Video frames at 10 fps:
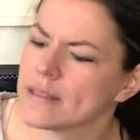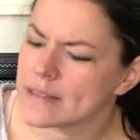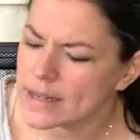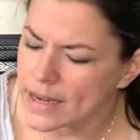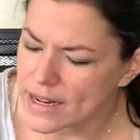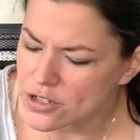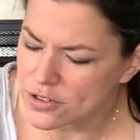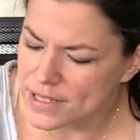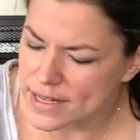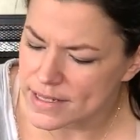Is that an angel
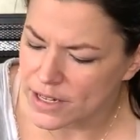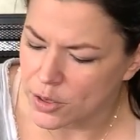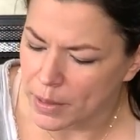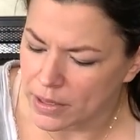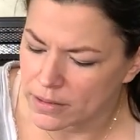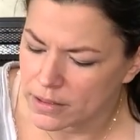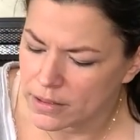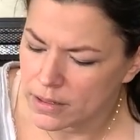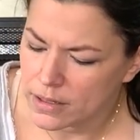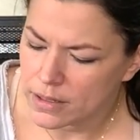or is that Tinkerbell?
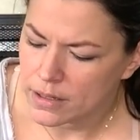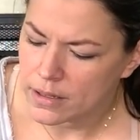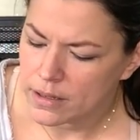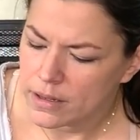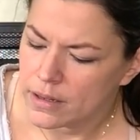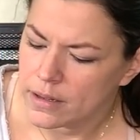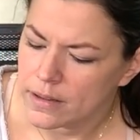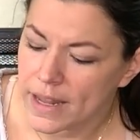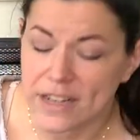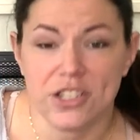
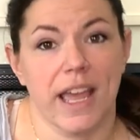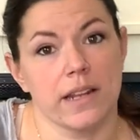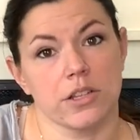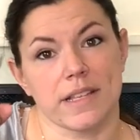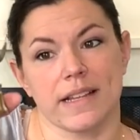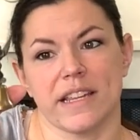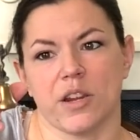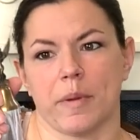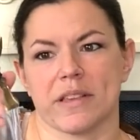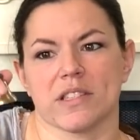That actually kind of looks like
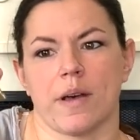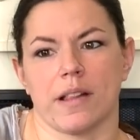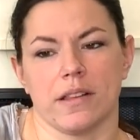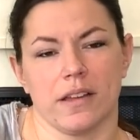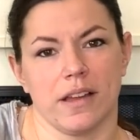Tinkerbell, so I'll...